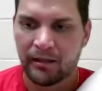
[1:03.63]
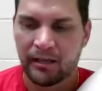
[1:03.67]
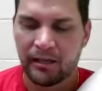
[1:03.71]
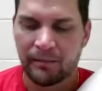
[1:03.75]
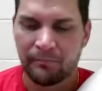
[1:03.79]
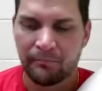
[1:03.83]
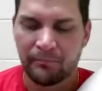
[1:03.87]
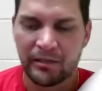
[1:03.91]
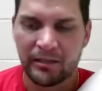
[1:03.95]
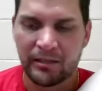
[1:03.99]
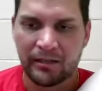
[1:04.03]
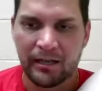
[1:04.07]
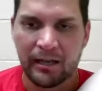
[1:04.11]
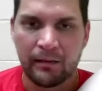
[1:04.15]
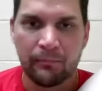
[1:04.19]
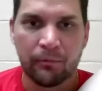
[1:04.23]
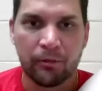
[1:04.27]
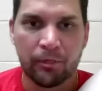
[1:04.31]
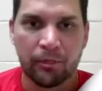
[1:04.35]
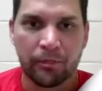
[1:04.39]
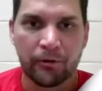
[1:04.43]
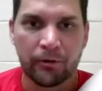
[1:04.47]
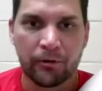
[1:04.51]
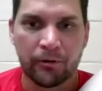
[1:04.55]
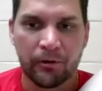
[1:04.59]
I'm being
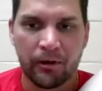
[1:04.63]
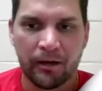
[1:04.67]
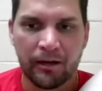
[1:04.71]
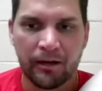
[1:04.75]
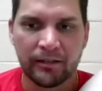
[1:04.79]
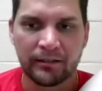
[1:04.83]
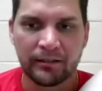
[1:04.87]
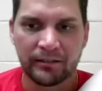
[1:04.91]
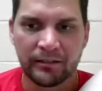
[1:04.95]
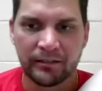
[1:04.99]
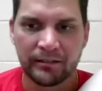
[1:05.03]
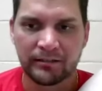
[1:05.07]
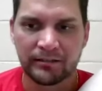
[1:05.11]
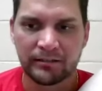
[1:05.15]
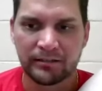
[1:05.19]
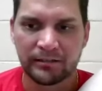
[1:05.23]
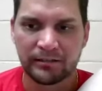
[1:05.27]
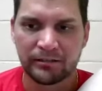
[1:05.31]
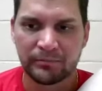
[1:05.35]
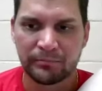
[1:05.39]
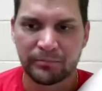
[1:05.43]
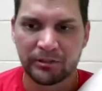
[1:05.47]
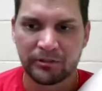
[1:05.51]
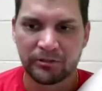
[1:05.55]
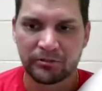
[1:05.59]
able to throw harder this
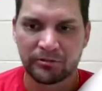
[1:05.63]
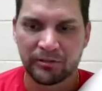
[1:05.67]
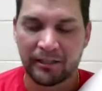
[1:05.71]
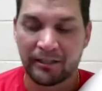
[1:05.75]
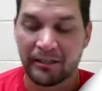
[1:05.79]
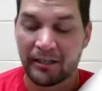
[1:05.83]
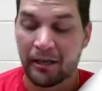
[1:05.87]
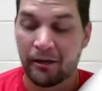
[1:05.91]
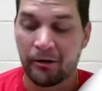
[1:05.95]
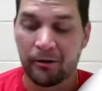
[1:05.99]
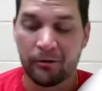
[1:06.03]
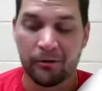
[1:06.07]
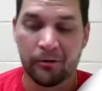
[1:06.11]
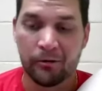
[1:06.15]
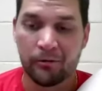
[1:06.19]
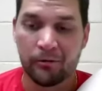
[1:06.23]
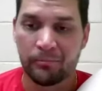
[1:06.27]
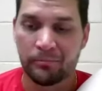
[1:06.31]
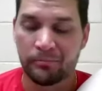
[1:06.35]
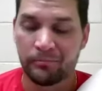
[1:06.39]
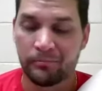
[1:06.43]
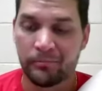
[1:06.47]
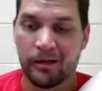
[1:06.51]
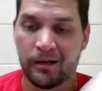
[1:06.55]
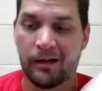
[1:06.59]
spring training. I don't
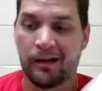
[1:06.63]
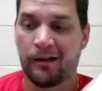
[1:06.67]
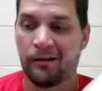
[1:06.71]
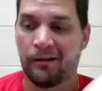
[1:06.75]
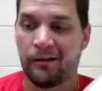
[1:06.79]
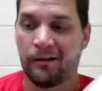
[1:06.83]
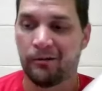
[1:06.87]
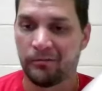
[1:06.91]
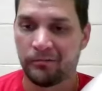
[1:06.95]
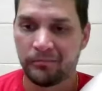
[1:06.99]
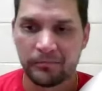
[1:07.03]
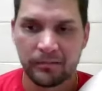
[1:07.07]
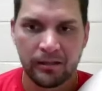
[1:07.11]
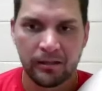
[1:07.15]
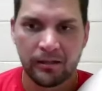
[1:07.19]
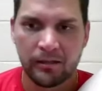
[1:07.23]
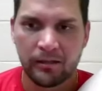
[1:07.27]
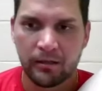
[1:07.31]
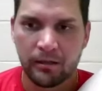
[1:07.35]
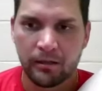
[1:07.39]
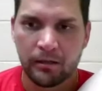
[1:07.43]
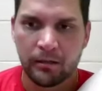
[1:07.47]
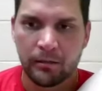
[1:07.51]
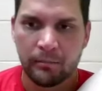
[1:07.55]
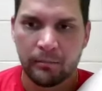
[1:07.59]
know how,
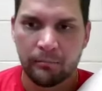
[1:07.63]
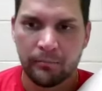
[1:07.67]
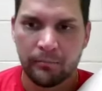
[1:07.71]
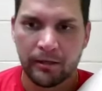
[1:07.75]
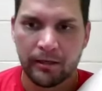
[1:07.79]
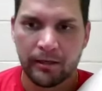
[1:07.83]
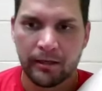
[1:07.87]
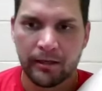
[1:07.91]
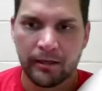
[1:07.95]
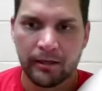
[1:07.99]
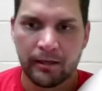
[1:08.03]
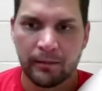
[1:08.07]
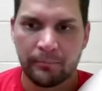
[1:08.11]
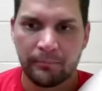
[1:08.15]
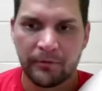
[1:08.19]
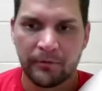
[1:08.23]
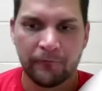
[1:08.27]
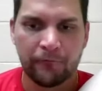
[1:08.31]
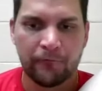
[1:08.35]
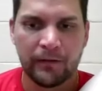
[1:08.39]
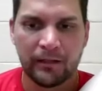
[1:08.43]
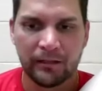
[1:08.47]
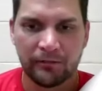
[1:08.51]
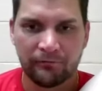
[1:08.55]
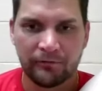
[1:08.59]
but I've been
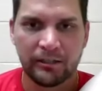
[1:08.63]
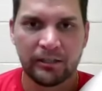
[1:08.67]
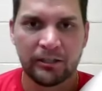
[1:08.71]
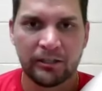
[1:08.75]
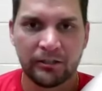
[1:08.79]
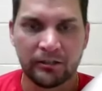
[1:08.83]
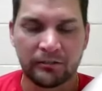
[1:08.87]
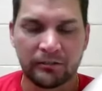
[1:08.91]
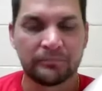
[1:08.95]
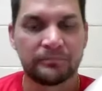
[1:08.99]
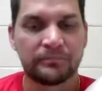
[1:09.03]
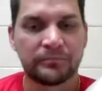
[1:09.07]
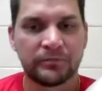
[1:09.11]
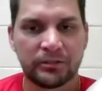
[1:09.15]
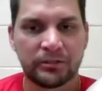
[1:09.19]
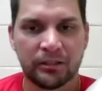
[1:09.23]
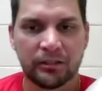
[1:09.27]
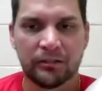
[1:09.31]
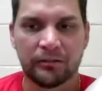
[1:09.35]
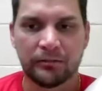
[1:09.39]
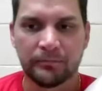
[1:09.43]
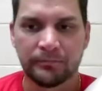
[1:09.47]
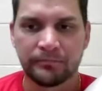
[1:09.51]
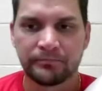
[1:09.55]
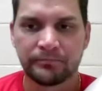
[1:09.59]
feeling really good.
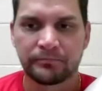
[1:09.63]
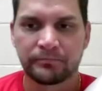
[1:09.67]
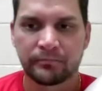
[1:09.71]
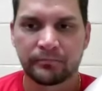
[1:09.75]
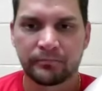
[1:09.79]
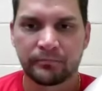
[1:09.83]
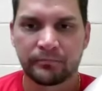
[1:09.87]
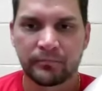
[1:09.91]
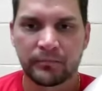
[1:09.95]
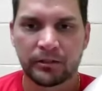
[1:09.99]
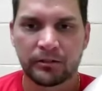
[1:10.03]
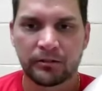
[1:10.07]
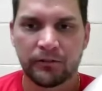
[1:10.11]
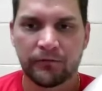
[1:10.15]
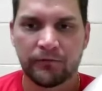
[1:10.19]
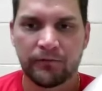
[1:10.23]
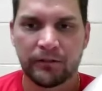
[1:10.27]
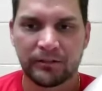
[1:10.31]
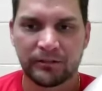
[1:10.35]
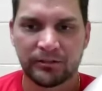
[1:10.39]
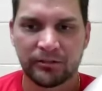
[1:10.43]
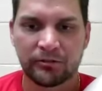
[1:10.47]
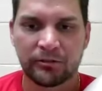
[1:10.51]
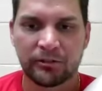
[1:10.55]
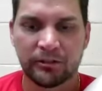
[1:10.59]
So
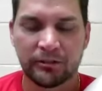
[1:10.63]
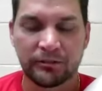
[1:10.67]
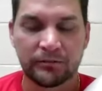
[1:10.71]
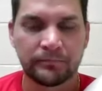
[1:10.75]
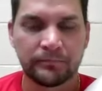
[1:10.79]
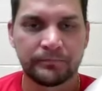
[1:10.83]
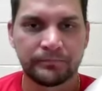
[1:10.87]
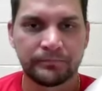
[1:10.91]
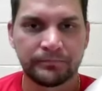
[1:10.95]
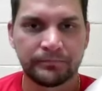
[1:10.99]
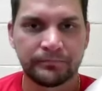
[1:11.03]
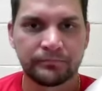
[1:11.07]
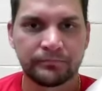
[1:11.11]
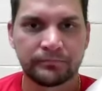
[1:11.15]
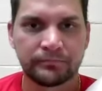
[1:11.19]
far, so good.